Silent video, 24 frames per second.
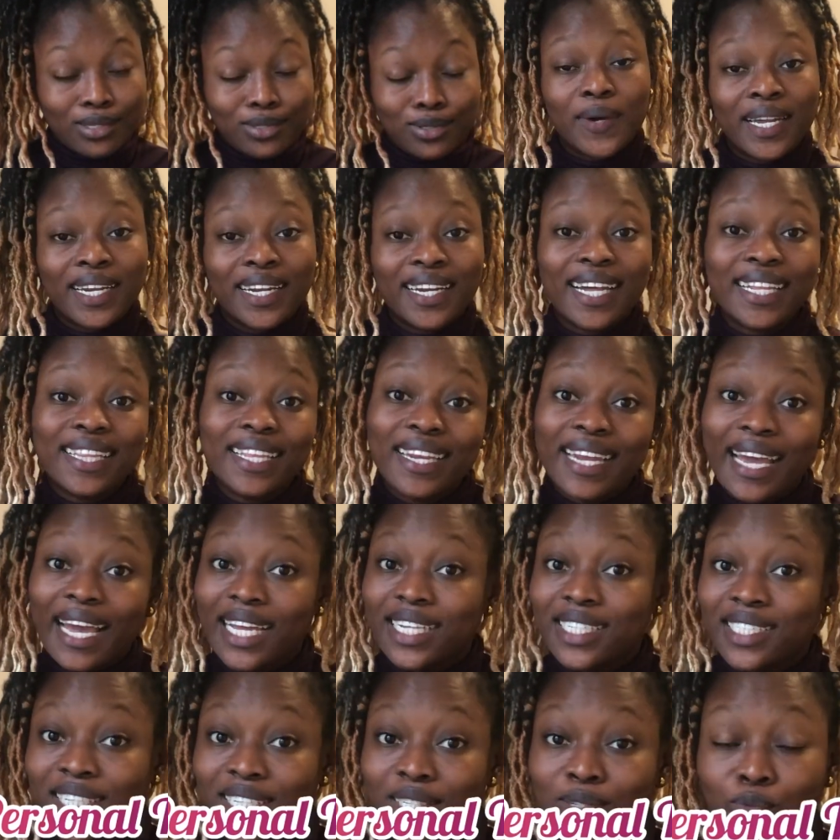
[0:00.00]
But another thing I
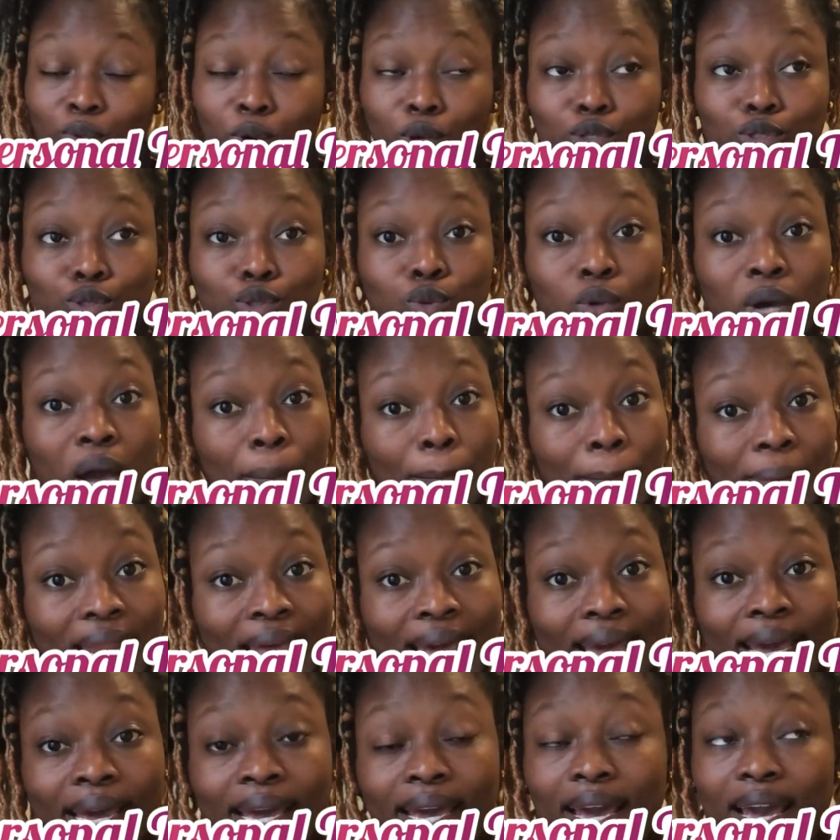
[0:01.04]
did was to
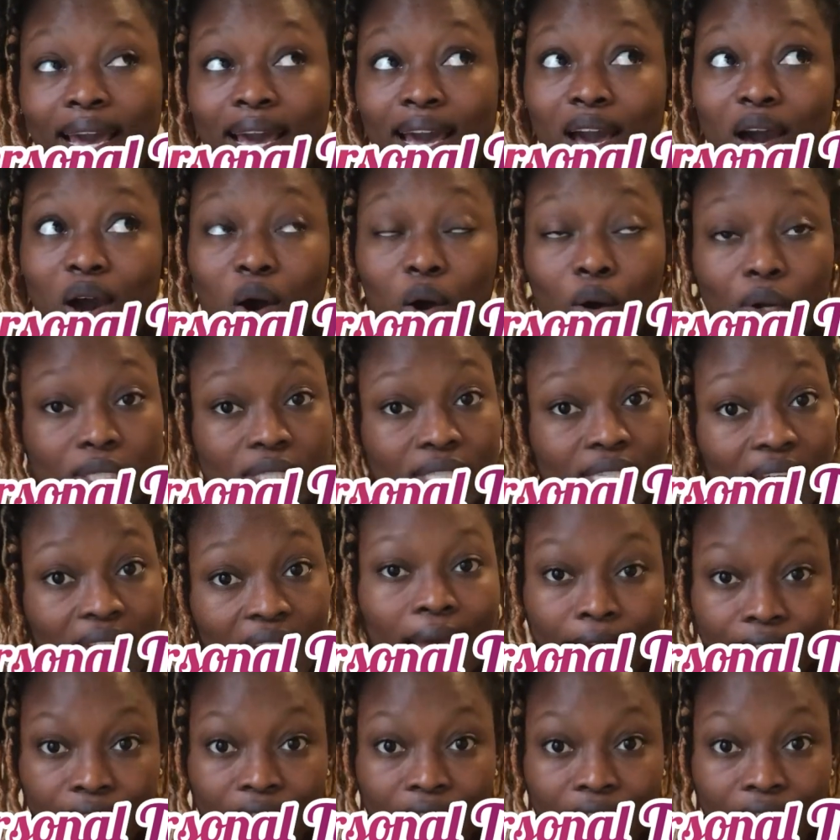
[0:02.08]
apply on time.